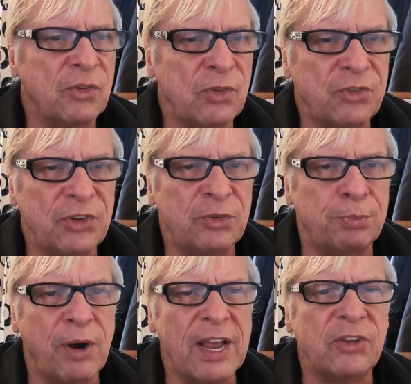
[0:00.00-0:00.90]
since
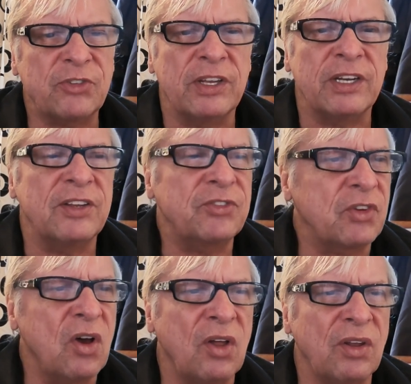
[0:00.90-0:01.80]
Brexit, it's
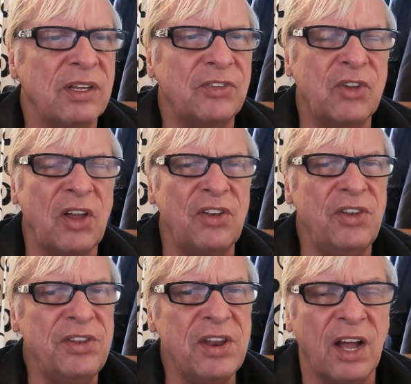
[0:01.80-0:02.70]
got
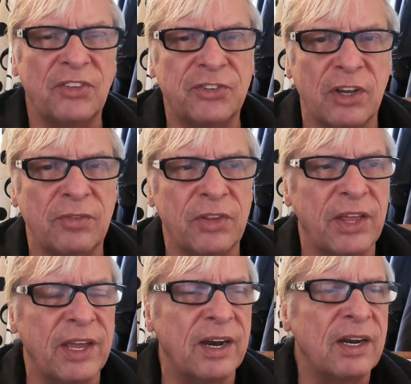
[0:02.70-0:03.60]
nuts over
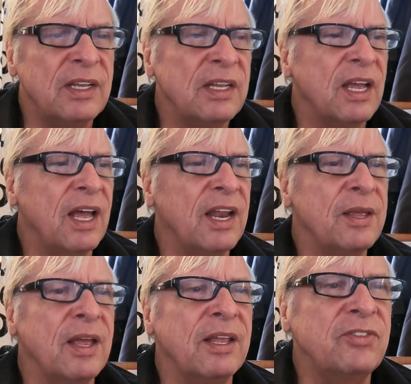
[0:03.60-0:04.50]
there, and
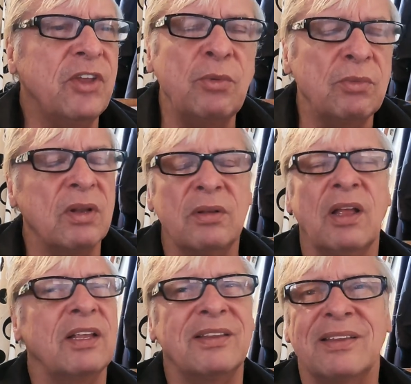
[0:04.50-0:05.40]
I
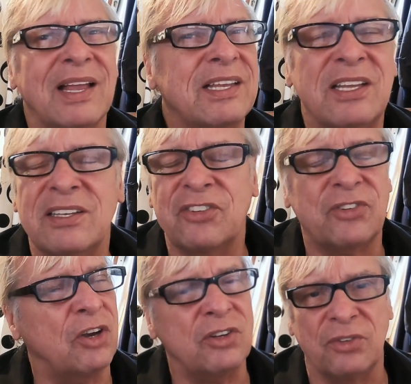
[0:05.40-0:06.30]
just
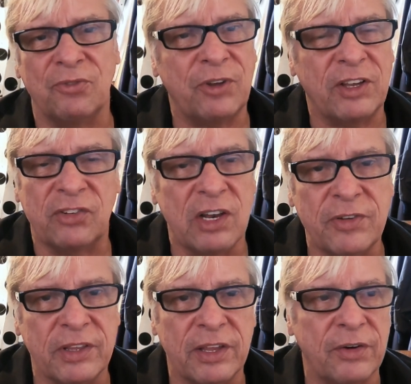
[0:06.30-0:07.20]
couldn't face
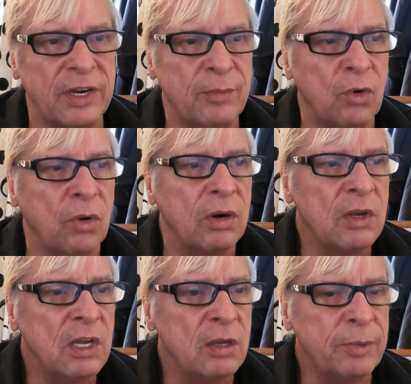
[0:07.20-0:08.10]
living there anymore,
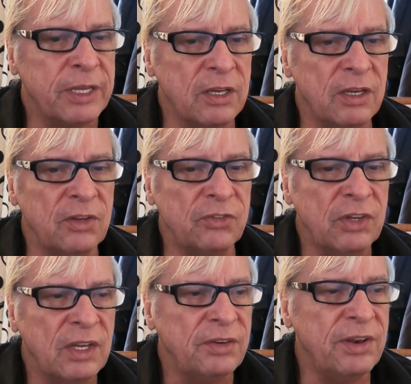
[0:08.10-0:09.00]
because
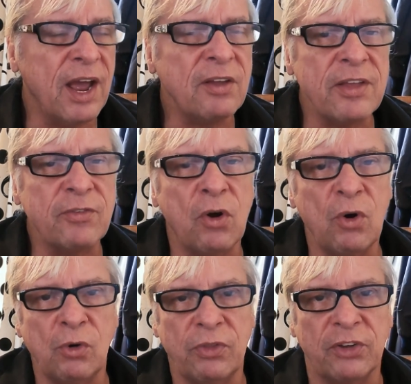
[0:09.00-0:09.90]
now they've got
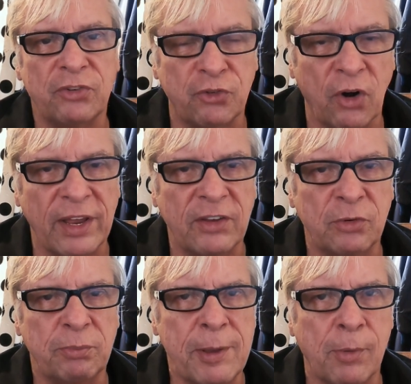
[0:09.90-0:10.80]
all their strikes,
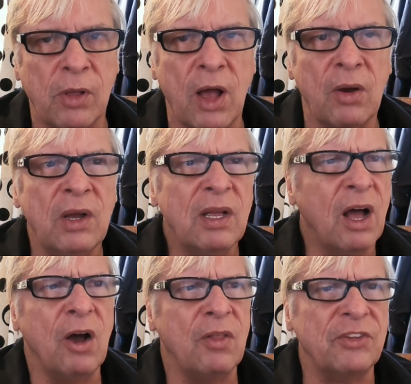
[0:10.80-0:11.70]
and people go,
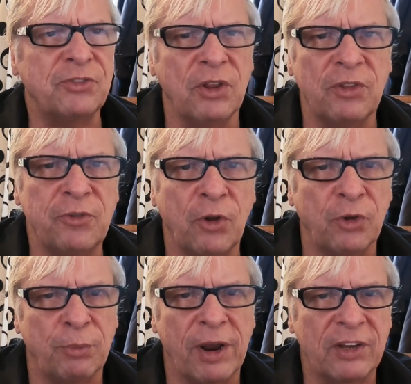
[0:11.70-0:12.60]
oh, that's not the fault
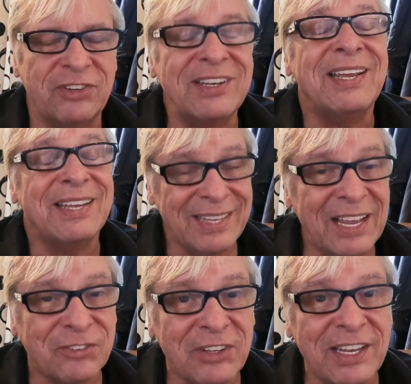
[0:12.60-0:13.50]
of Brexit.
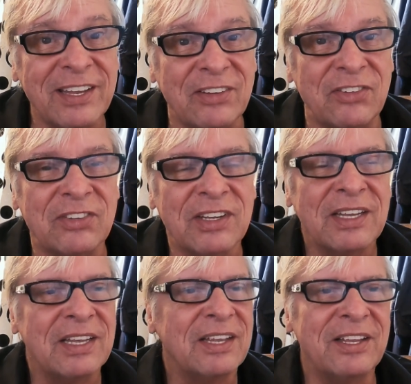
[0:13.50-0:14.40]
Yes, it is.
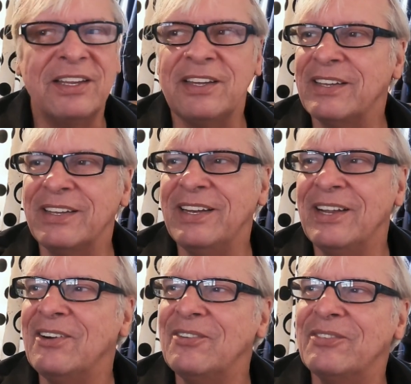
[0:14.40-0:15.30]

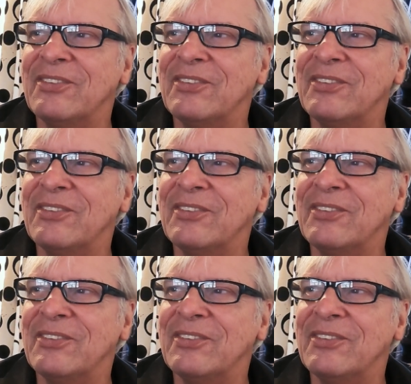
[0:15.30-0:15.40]
The